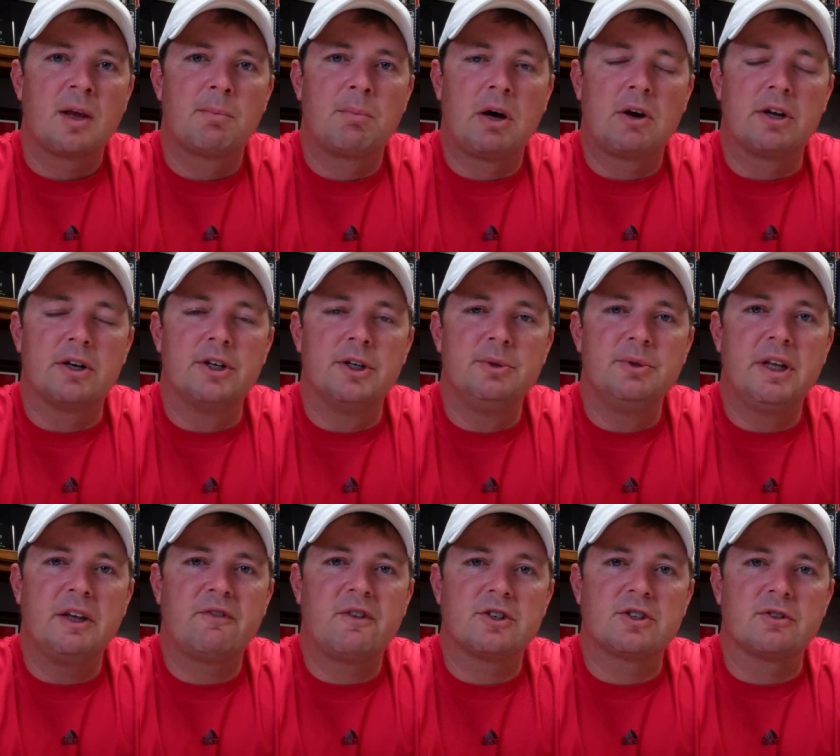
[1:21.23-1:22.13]
Brought a new
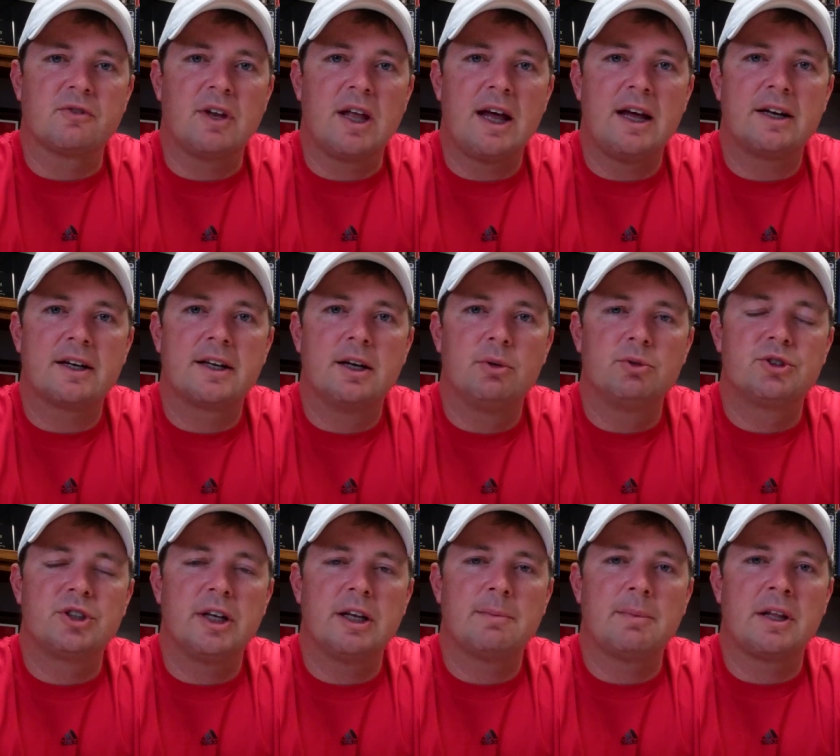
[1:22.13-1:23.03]
defensive line
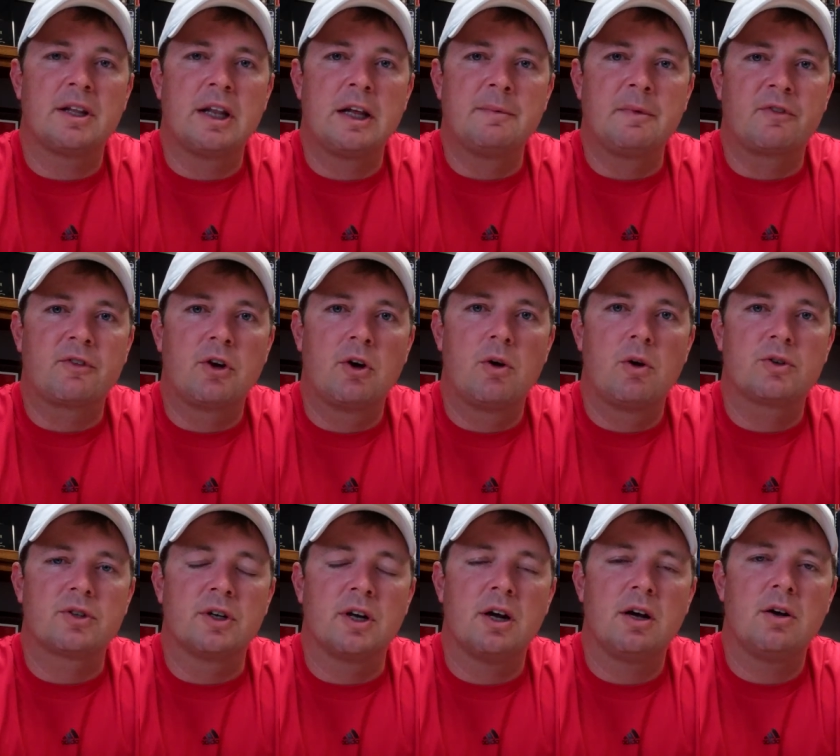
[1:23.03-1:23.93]
coach in by the name of
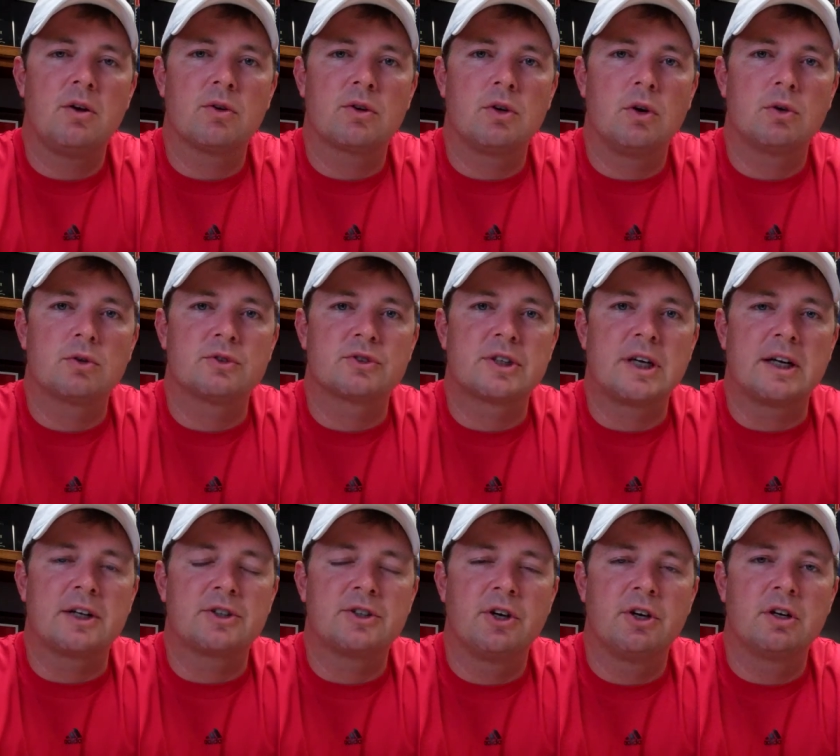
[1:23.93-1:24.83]
Carlton Hall. Carlton's
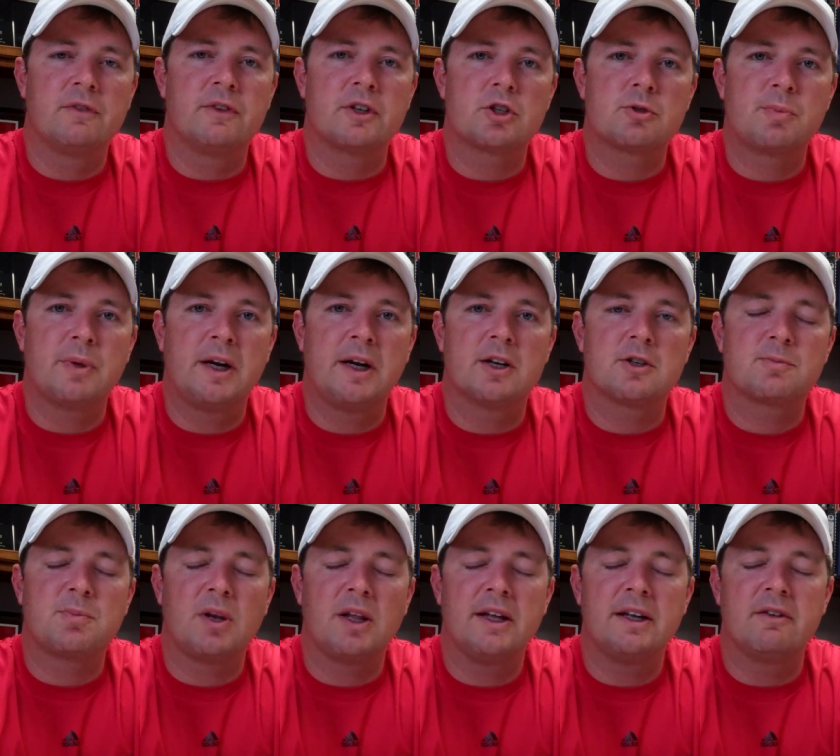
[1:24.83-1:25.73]
got a ton of experience,
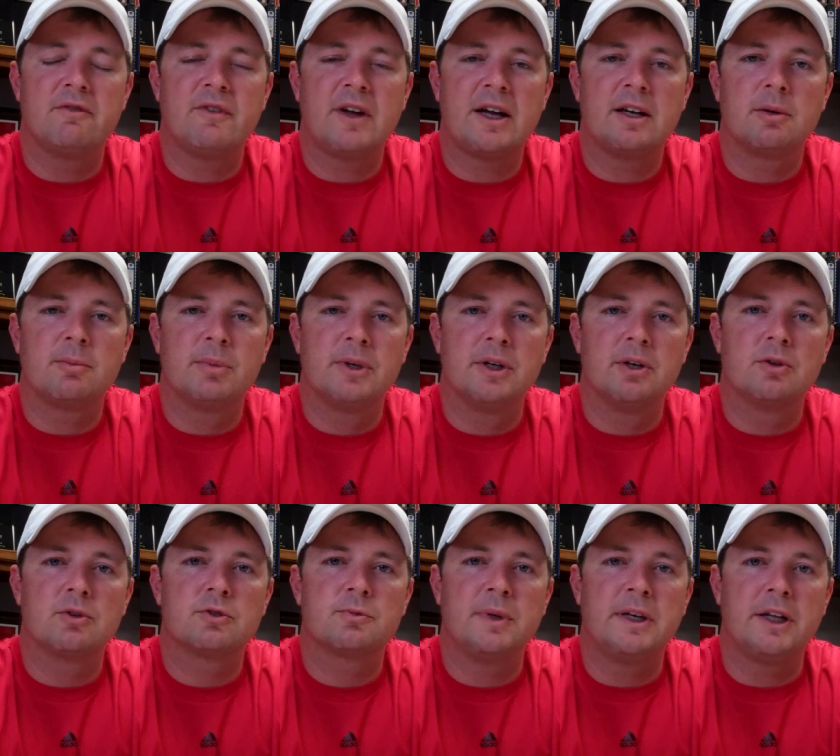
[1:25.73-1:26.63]
played at
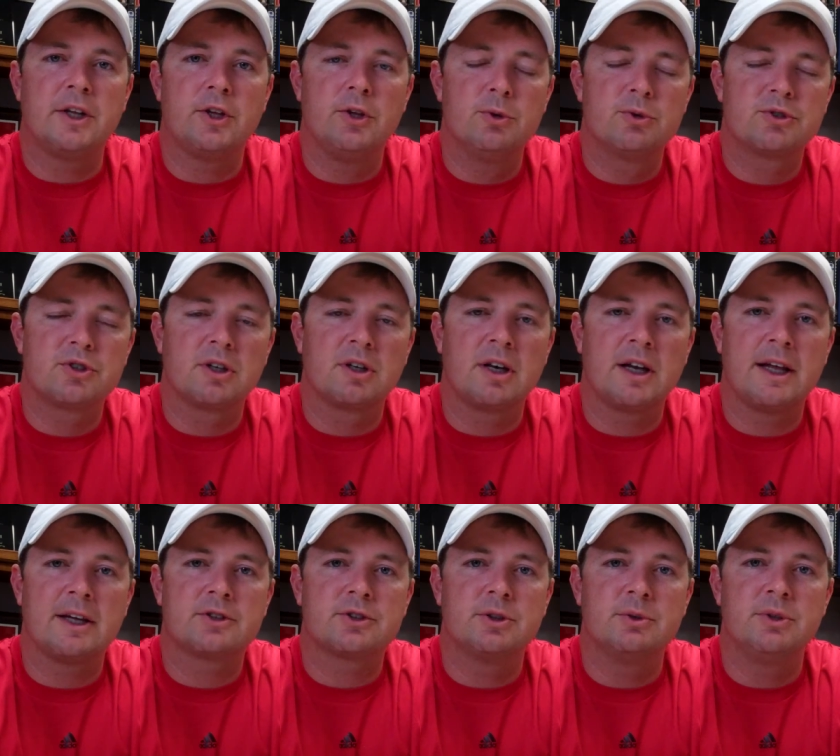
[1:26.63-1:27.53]
Vanderbilt, has been in Houston the
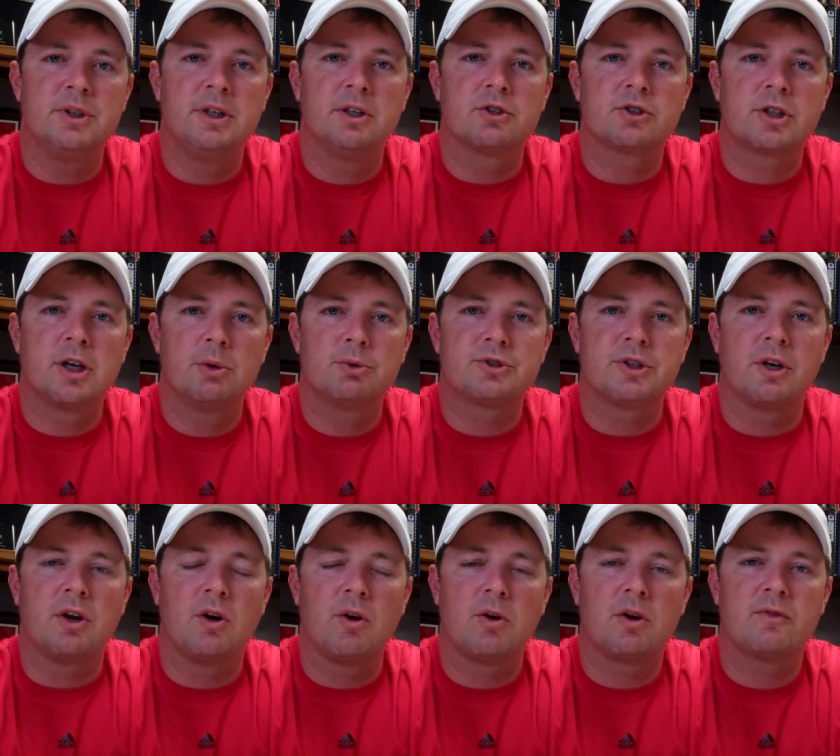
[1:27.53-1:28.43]
last two years, coached
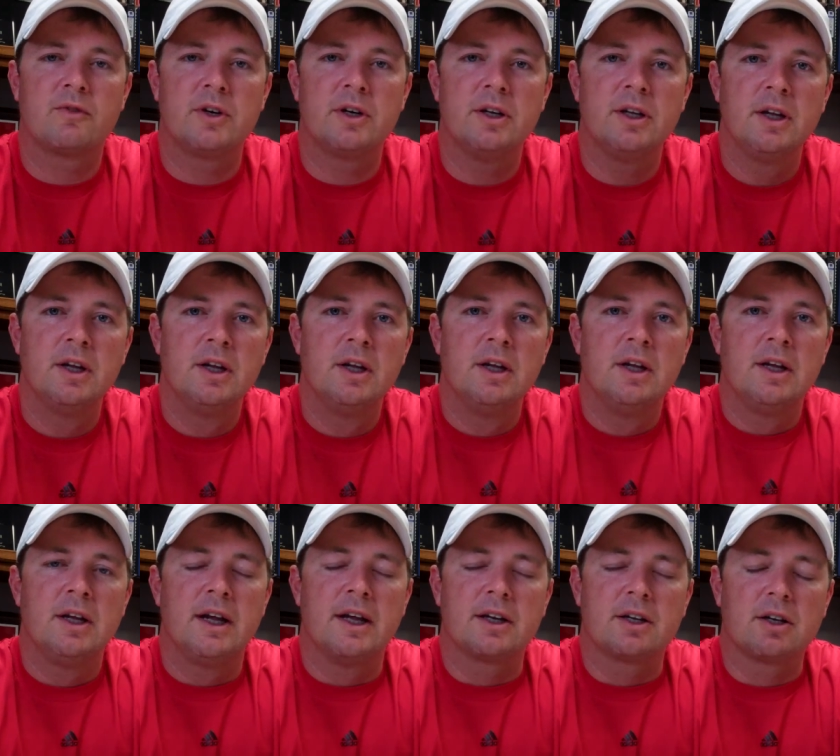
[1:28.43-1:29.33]
at Harvard
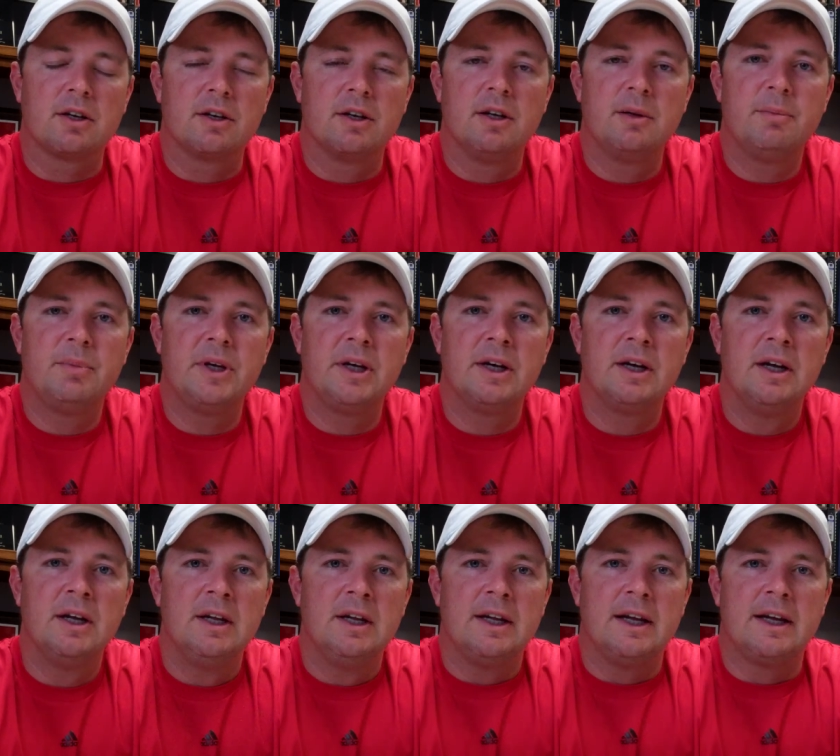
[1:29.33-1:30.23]
and Columbia,
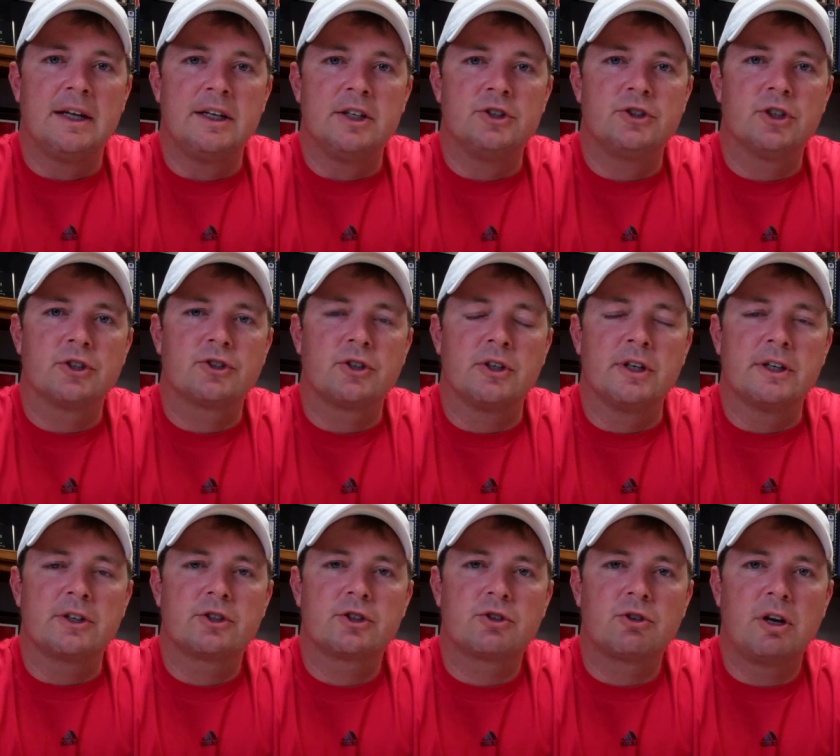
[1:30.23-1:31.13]
and is just an
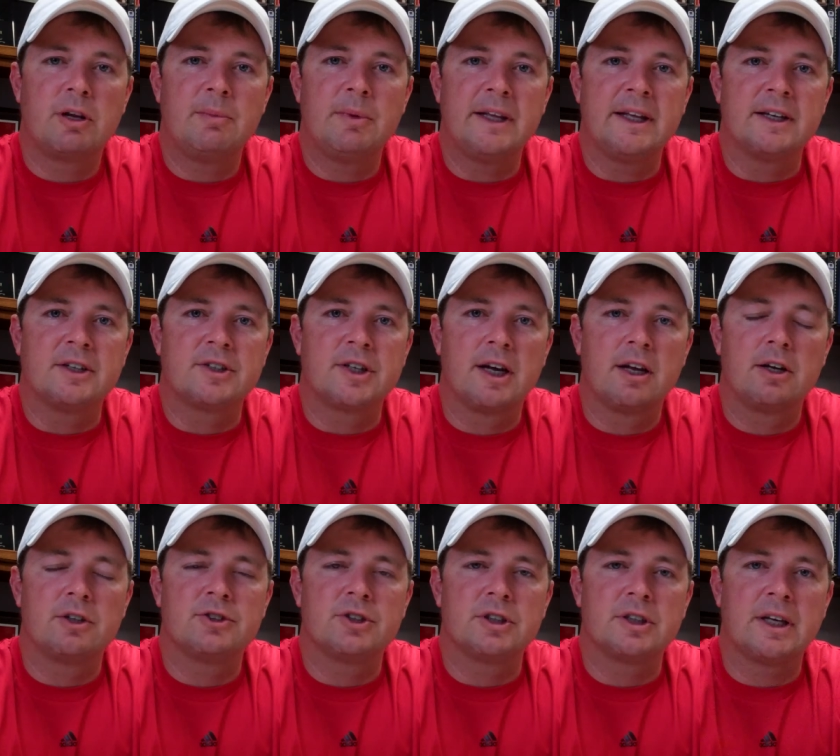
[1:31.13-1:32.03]
extremely
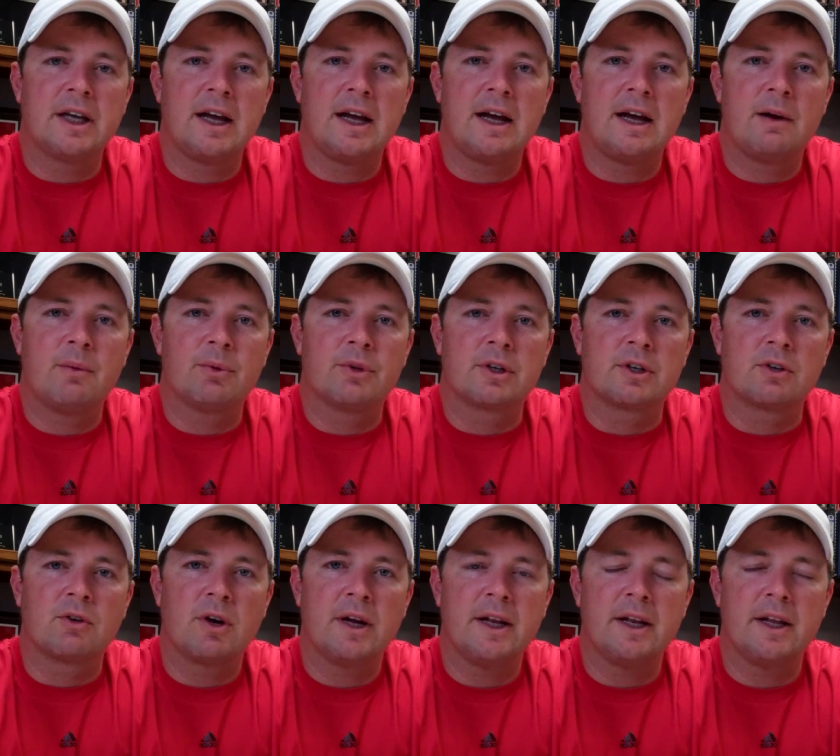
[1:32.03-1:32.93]
intelligent guy with a
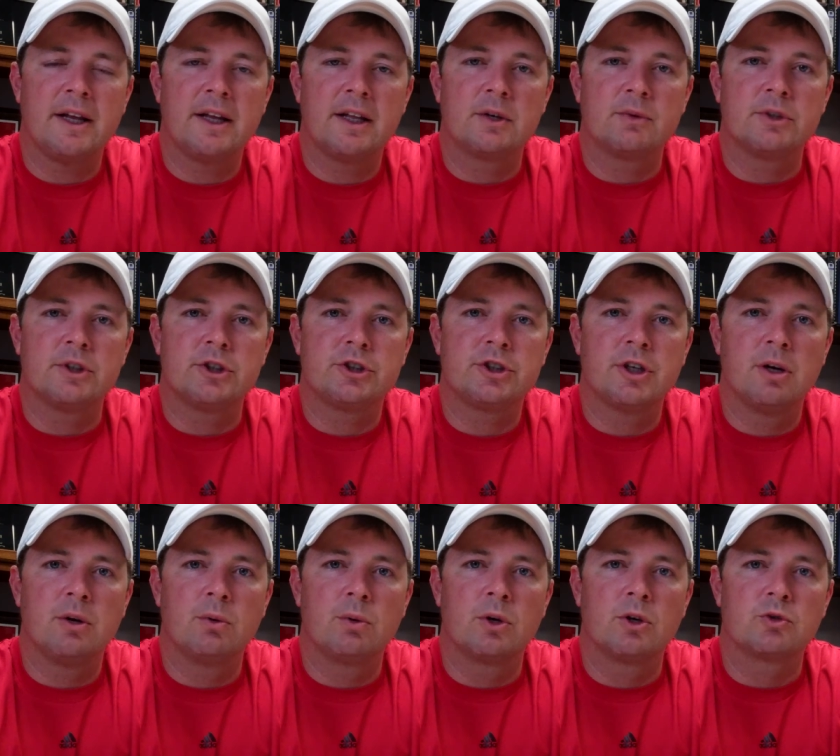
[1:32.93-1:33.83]
great head on his
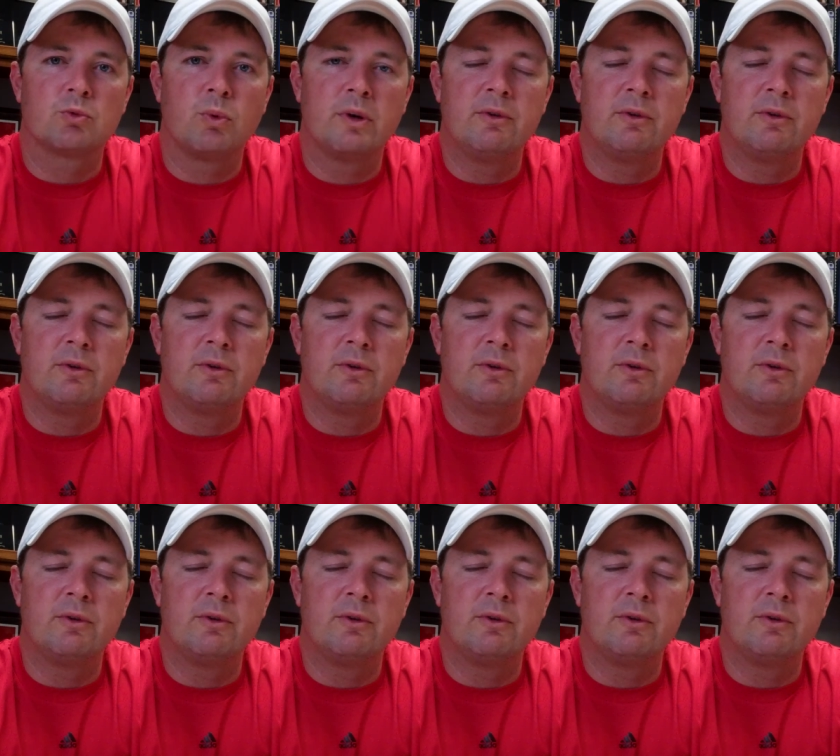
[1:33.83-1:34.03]
shoulders.